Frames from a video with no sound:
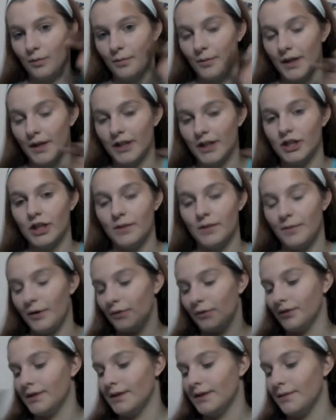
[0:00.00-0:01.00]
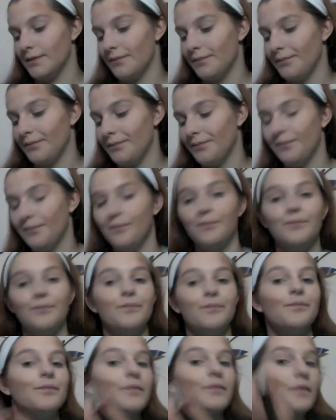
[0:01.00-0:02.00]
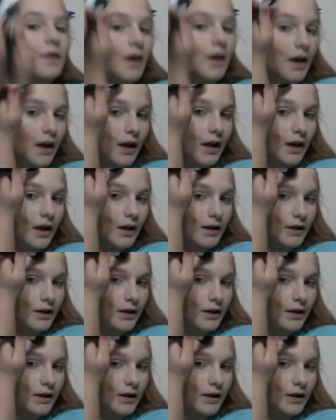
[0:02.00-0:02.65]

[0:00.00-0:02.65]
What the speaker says: my cheekbones. And